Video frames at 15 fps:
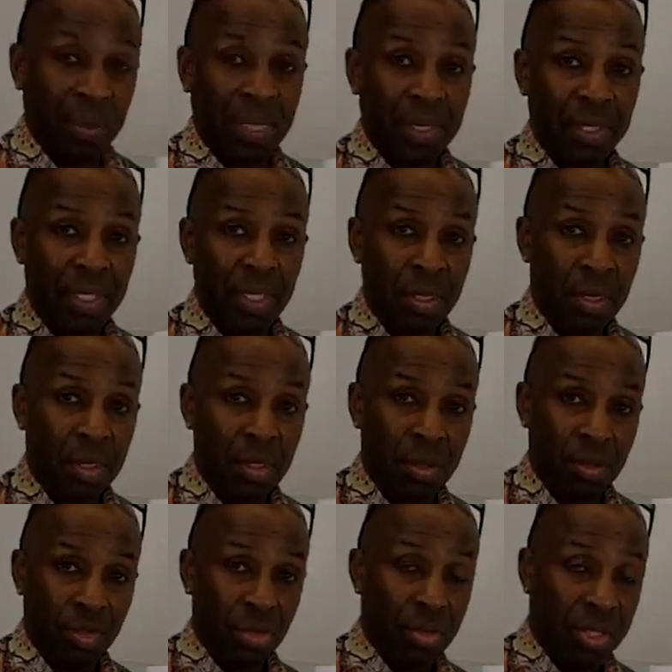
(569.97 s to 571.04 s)
building. So I
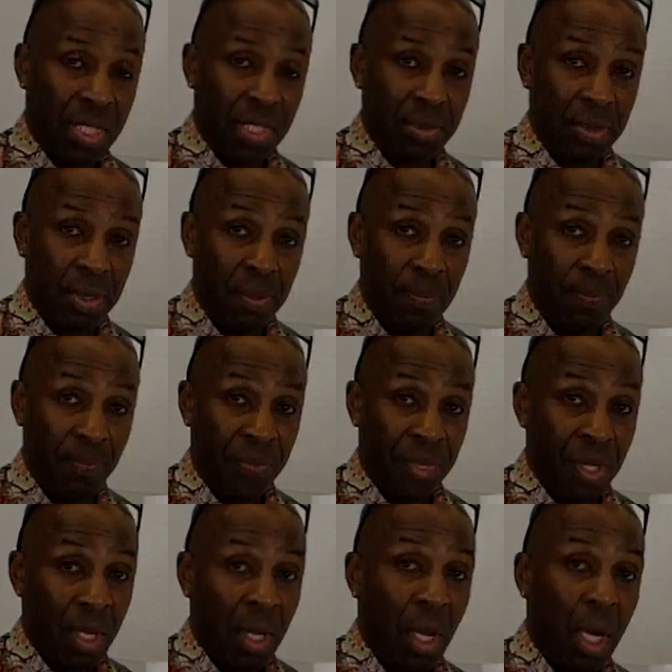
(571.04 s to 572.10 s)
drew it out.
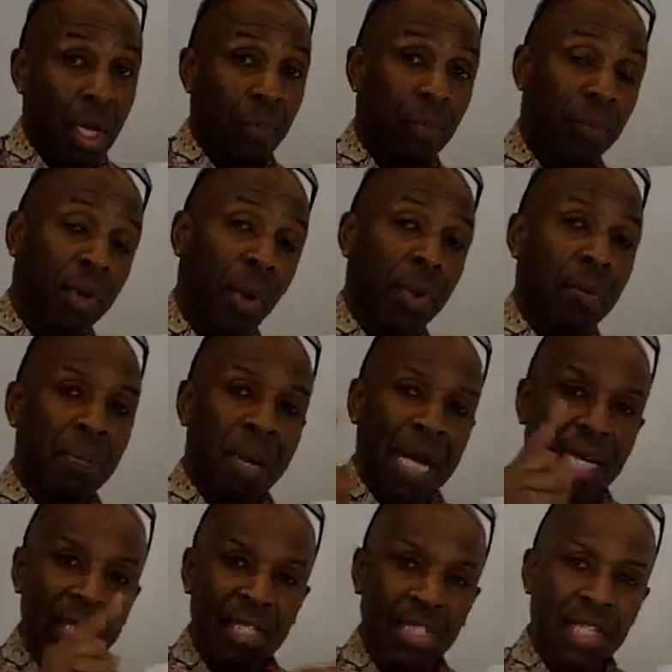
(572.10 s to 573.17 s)
I'm going
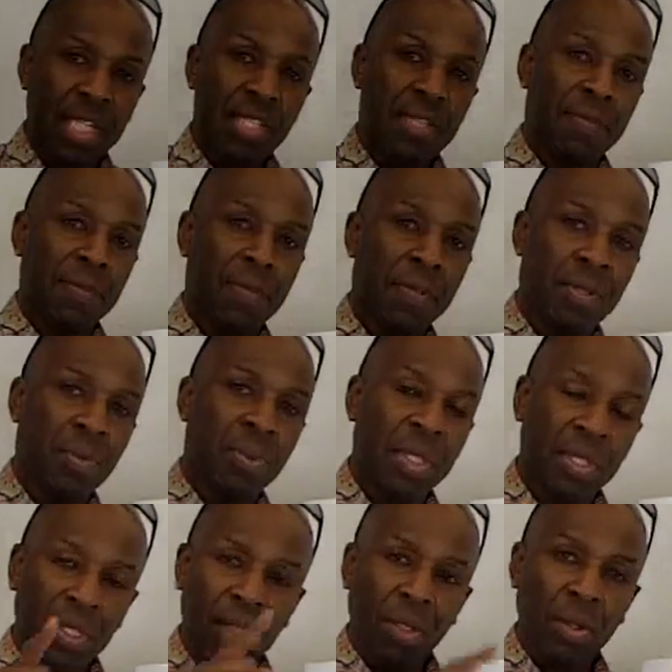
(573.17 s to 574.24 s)
back a stage further with
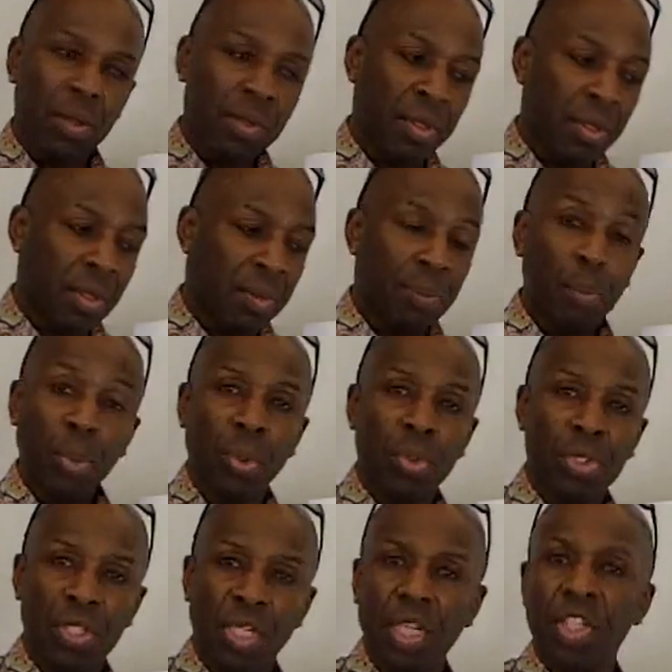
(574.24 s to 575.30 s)
the other
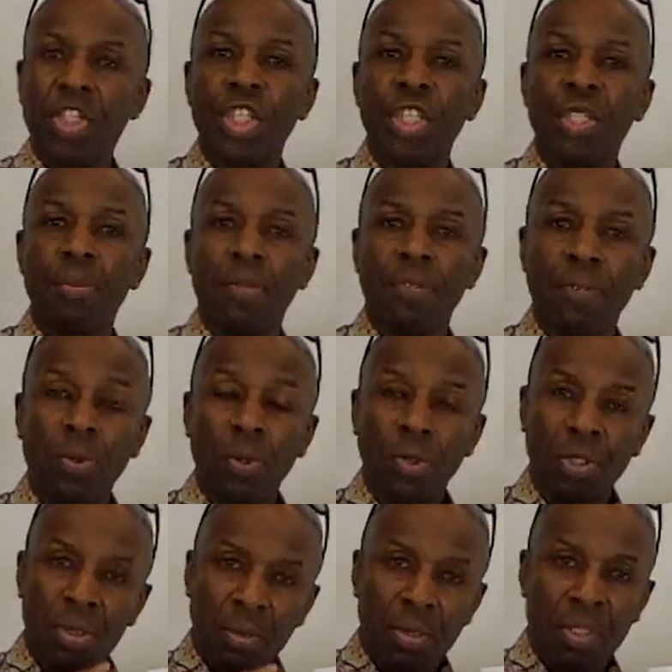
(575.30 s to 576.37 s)
boards that I showed you before.
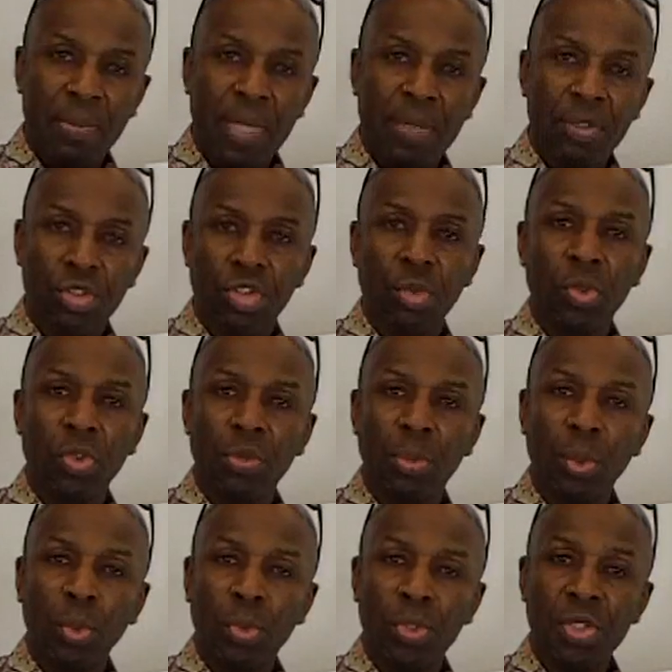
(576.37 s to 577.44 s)
There was about 2 other
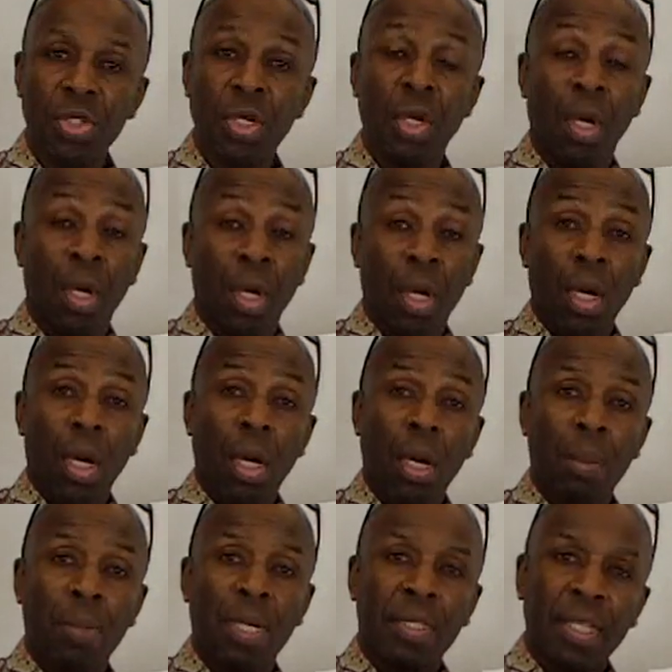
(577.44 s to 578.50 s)
boards,
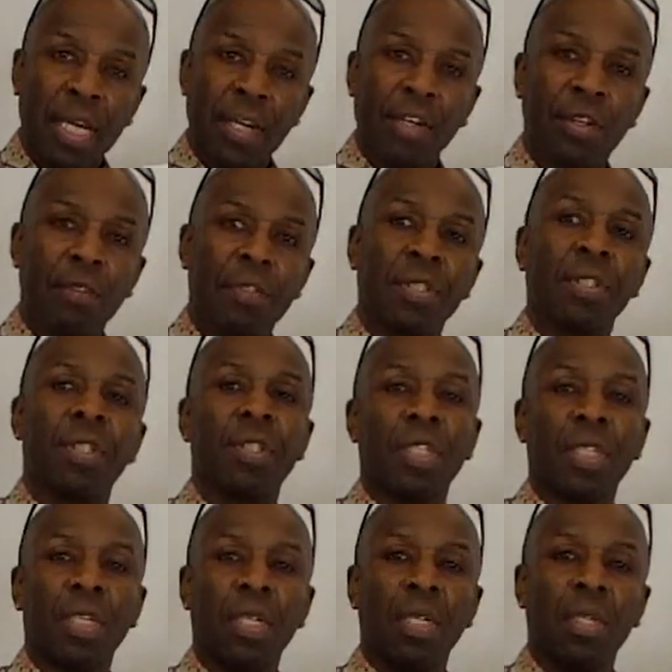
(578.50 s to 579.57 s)
and that covered
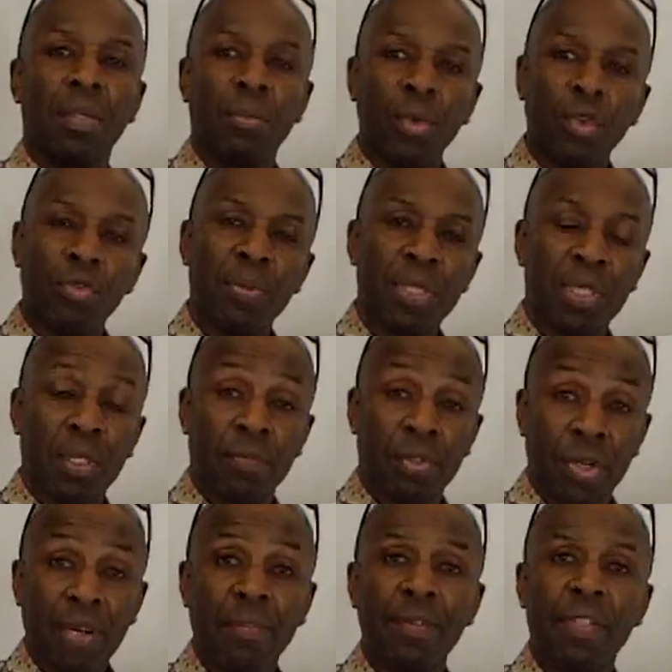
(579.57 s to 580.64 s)
the movement of
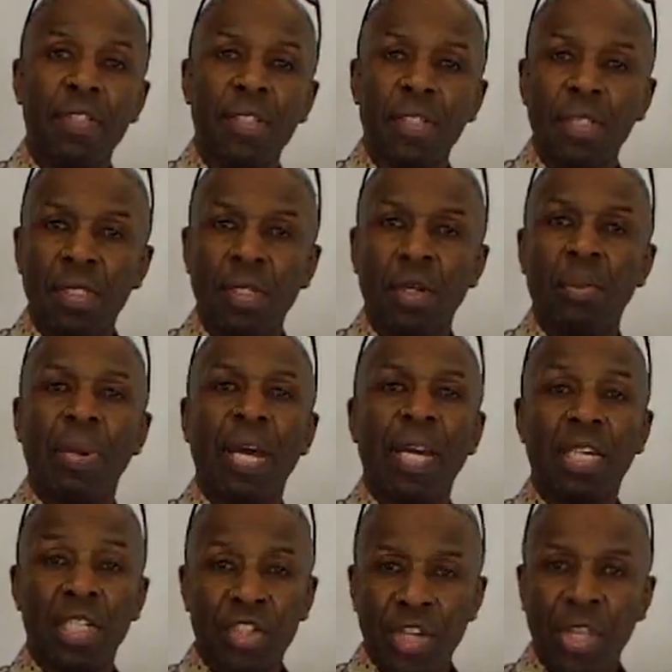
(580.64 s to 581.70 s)
traffic, so you need to go back
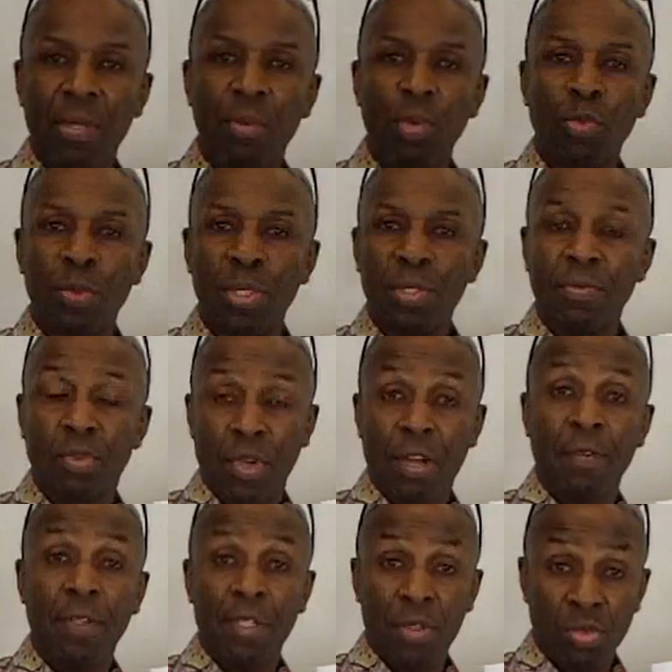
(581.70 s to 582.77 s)
and check the movement of
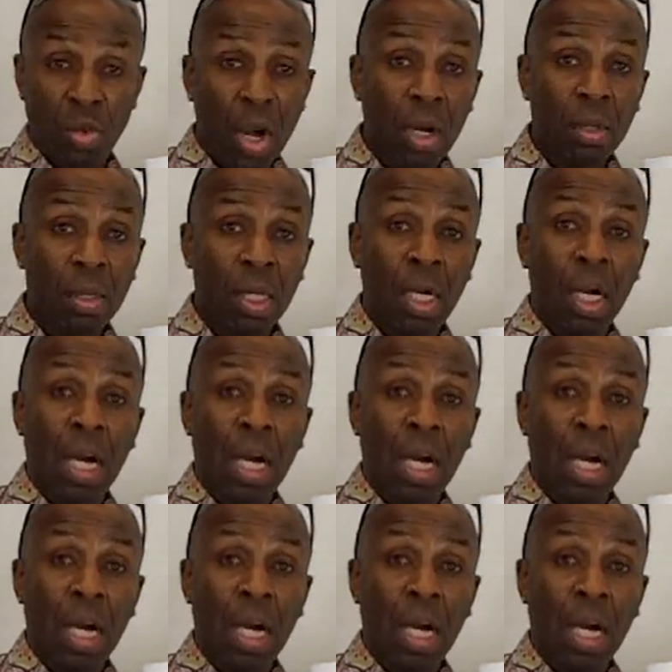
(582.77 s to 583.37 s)
traffic as well,